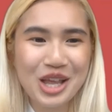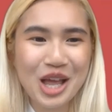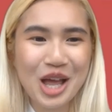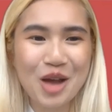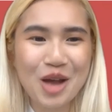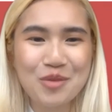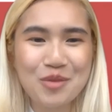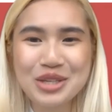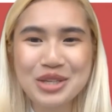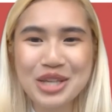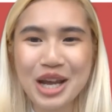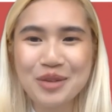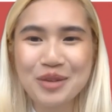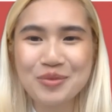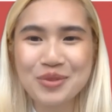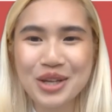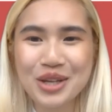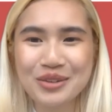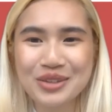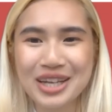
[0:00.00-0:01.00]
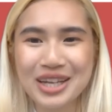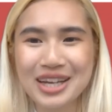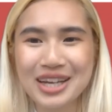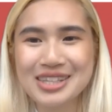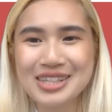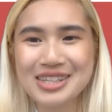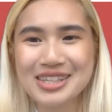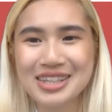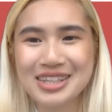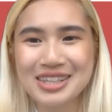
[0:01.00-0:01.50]
um, type out the
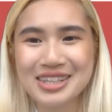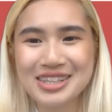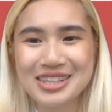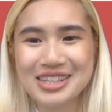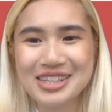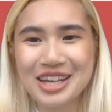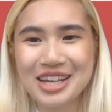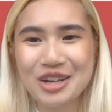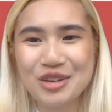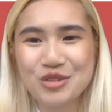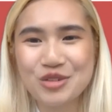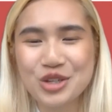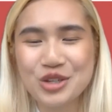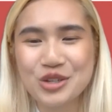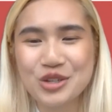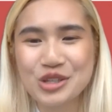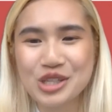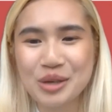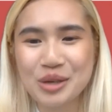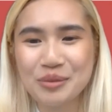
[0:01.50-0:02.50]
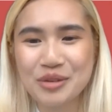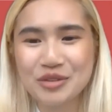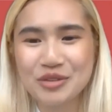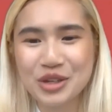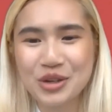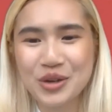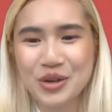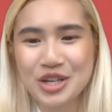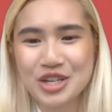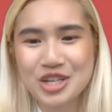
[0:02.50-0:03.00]
answers um, to some of the
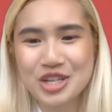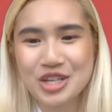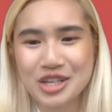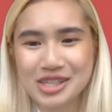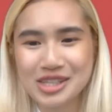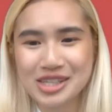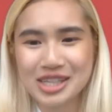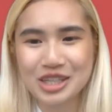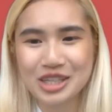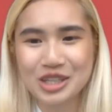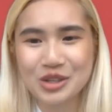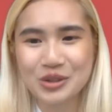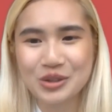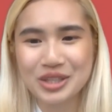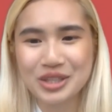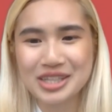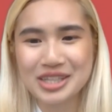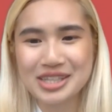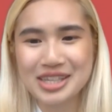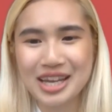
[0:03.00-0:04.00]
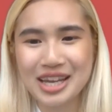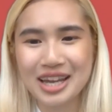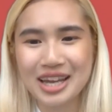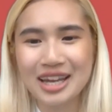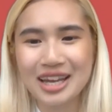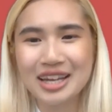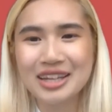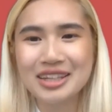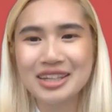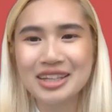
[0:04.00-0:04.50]
questions that the audience
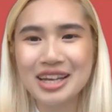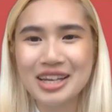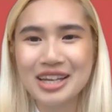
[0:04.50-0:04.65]
had.